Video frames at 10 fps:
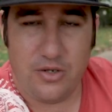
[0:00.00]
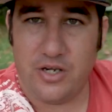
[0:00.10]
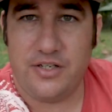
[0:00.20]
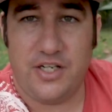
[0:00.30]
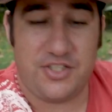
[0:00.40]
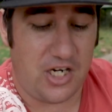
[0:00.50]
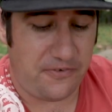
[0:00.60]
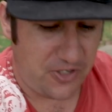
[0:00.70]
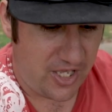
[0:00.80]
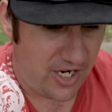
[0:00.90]
But that's
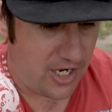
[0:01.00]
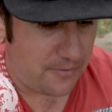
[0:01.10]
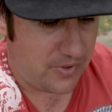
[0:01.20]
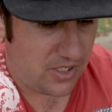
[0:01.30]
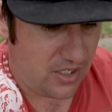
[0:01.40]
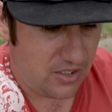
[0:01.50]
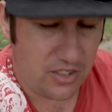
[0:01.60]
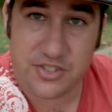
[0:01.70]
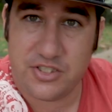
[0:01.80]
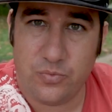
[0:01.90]
enough on that. Um,
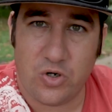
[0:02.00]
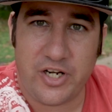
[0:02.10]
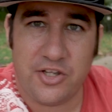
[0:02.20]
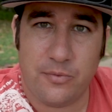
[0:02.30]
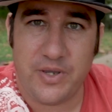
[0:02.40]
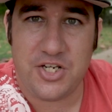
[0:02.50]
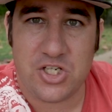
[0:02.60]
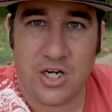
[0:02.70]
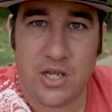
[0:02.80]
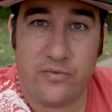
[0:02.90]
let's walk down to the beach
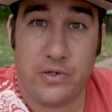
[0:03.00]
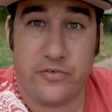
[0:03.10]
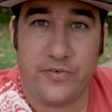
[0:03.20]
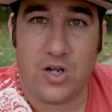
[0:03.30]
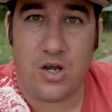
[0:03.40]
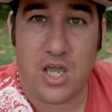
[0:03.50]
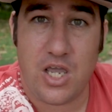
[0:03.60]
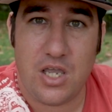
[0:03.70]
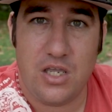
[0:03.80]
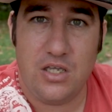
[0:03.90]
and have a bit of a
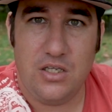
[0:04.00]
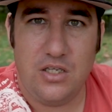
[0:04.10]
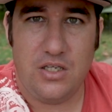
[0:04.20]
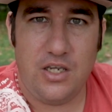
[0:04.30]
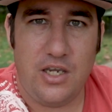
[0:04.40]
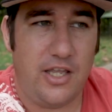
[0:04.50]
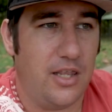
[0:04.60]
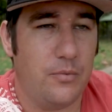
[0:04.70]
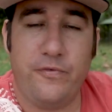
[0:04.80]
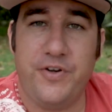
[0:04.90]
fly and
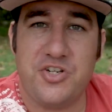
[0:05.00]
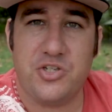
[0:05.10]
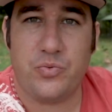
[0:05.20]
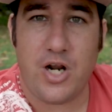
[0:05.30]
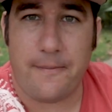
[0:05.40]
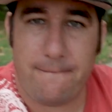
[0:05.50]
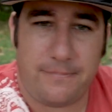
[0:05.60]
then we'll finish this one up.